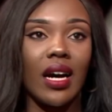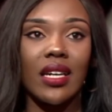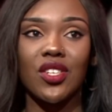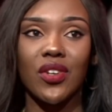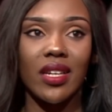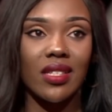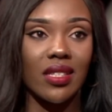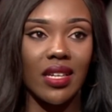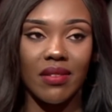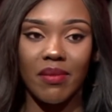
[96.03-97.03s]
I tried to
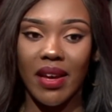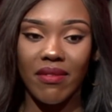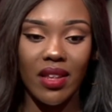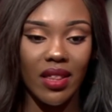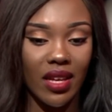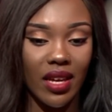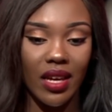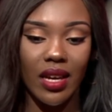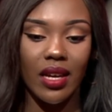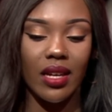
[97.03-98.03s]
give him
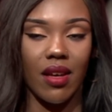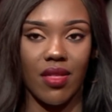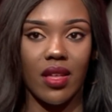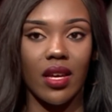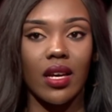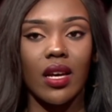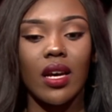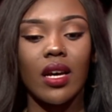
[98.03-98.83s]
everything, nothing.